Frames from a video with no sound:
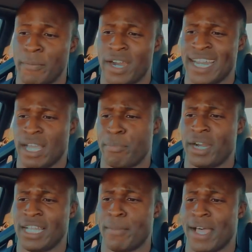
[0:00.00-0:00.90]
and right now I'm
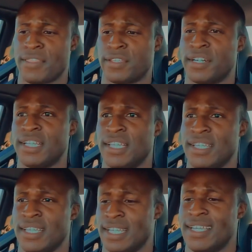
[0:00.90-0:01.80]
probably about
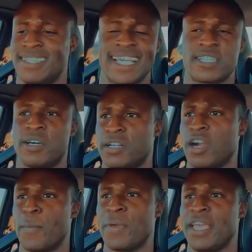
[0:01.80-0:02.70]
3,600
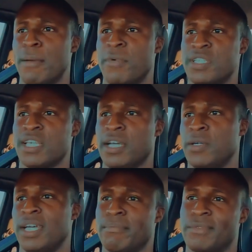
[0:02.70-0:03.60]
RPM or so.
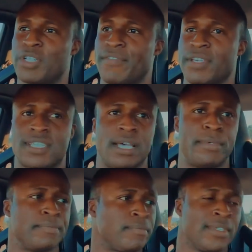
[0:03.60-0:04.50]
Traffic's coming.